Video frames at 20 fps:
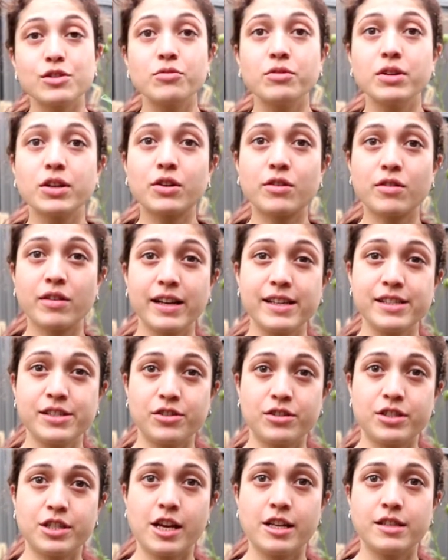To
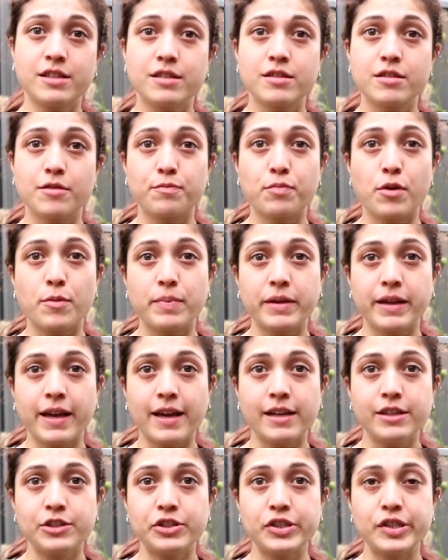increase your chances of
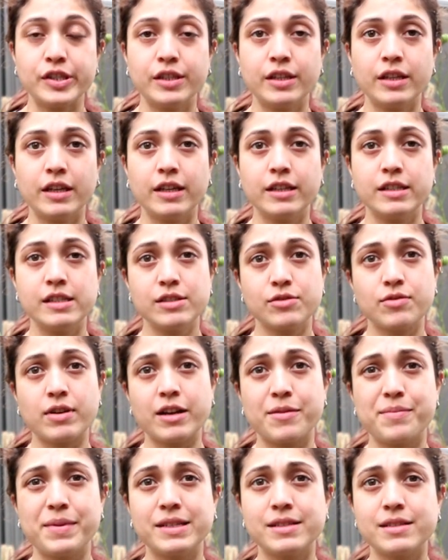propagation, it is
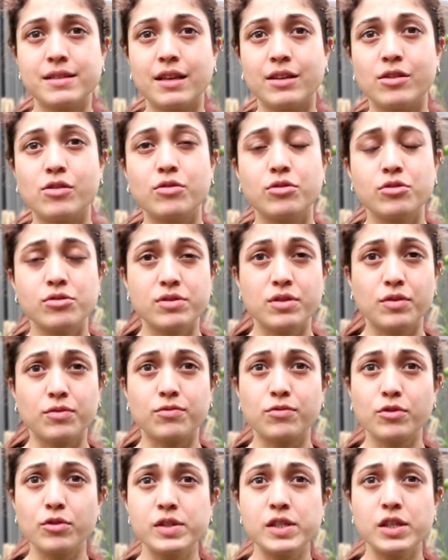recommended that you use a
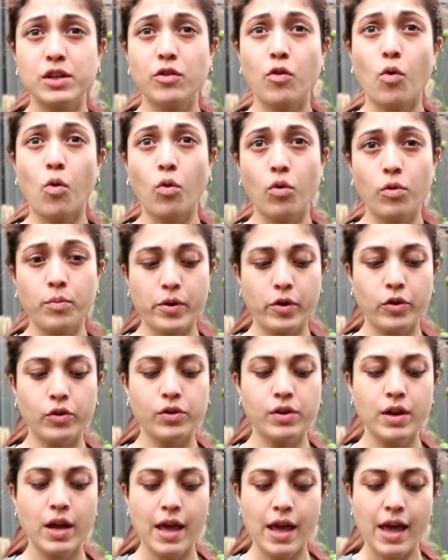rooting
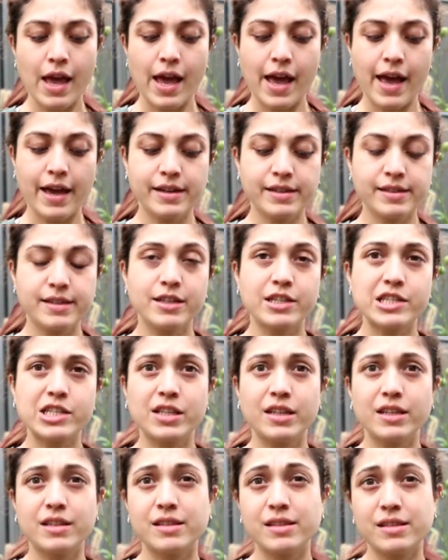hormone, and
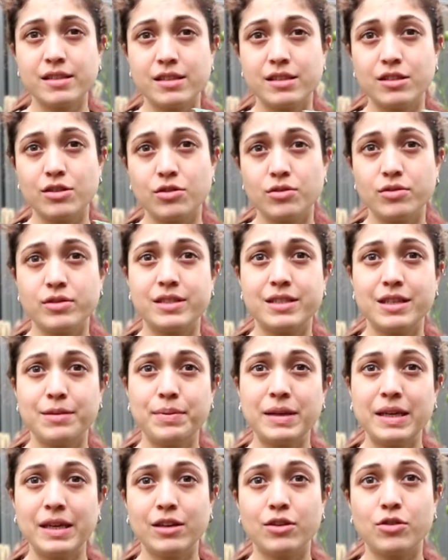essentially this is you
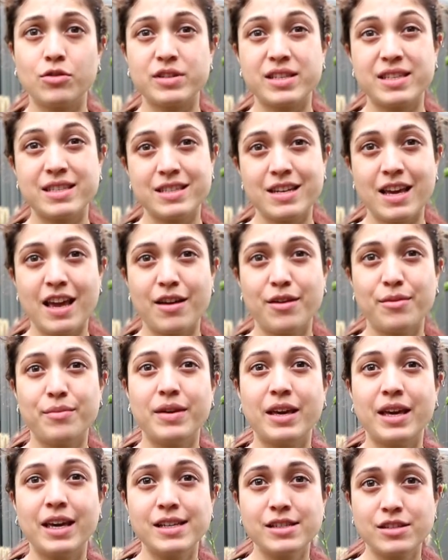dipping your
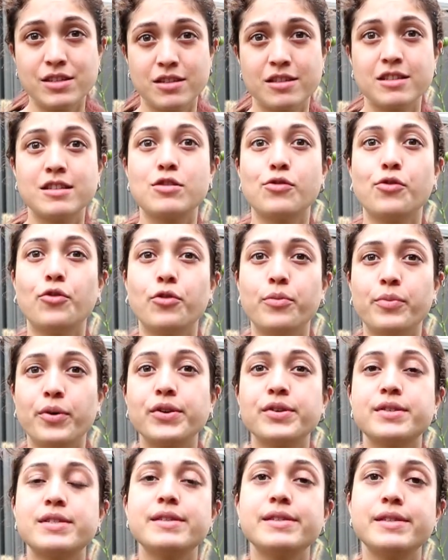stem into this
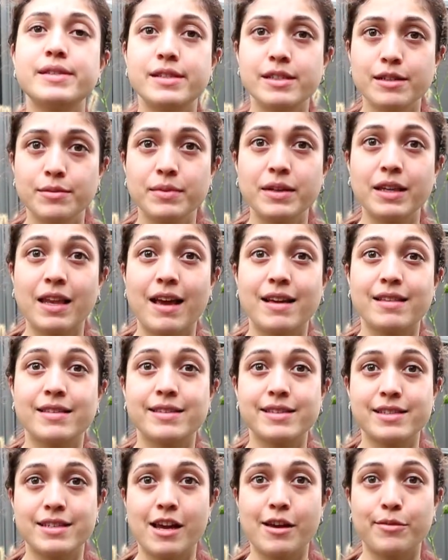hormone to stimulate
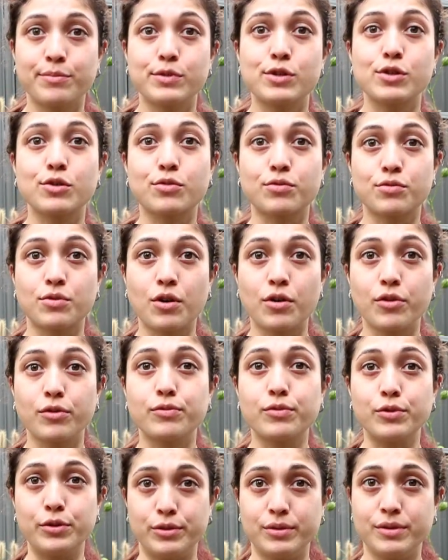the stem to grow
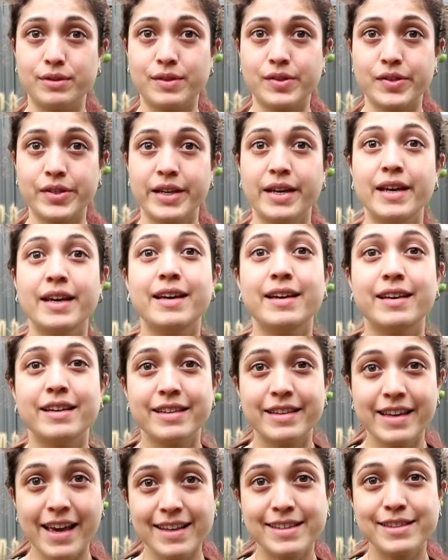roots.
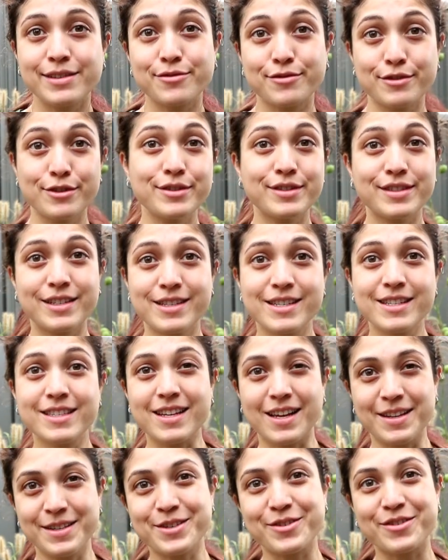Yes, roots are
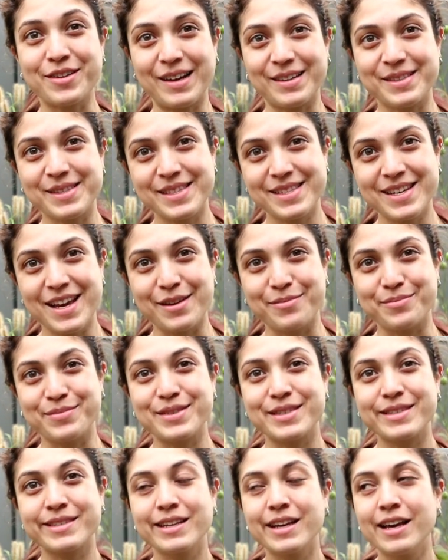just underground stems.